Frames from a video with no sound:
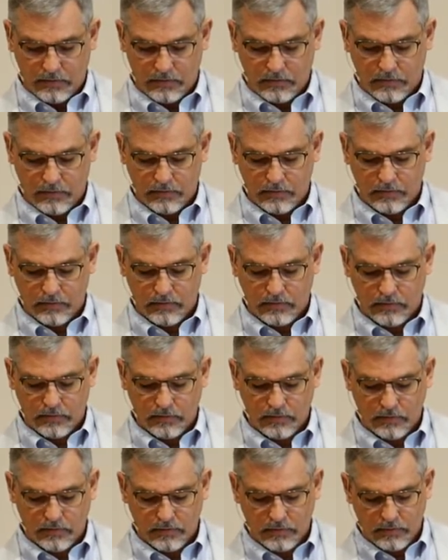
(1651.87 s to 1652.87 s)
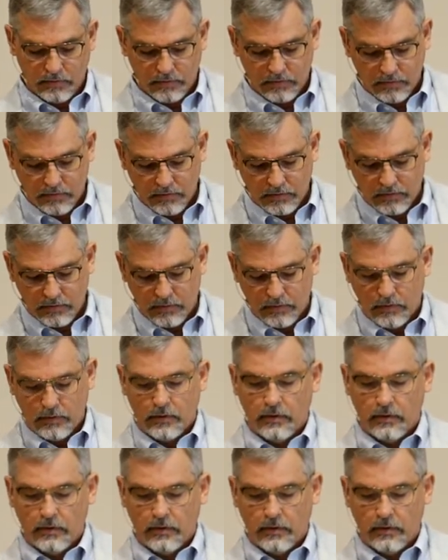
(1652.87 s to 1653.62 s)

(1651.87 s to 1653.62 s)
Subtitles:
No one is speaking in this clip.